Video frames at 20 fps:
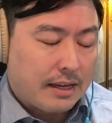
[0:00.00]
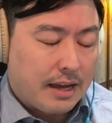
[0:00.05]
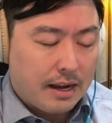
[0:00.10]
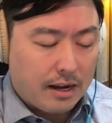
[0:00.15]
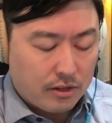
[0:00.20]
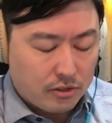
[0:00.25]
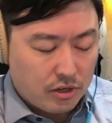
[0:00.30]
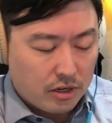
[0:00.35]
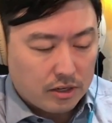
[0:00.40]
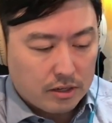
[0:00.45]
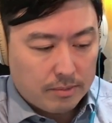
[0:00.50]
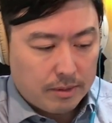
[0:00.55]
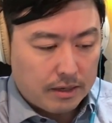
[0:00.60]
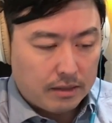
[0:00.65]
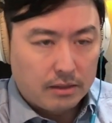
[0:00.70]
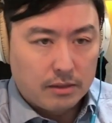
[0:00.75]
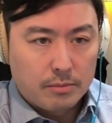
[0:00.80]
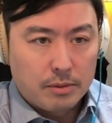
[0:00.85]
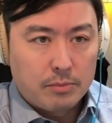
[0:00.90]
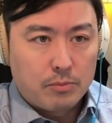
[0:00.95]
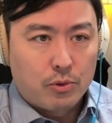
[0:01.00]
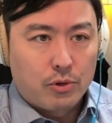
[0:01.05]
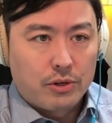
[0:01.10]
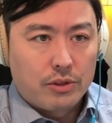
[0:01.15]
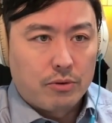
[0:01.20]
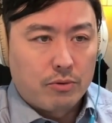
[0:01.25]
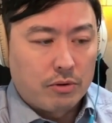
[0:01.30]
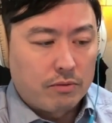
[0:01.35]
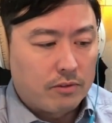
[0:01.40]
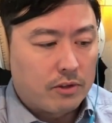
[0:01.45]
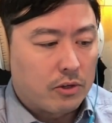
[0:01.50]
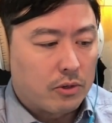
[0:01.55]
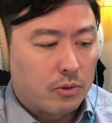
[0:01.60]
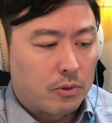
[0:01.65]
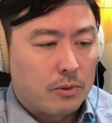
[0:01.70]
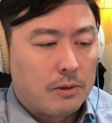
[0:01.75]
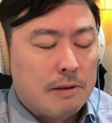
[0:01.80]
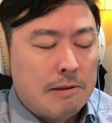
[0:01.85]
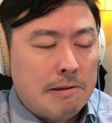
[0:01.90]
and I'll talk about a little bit more in the review,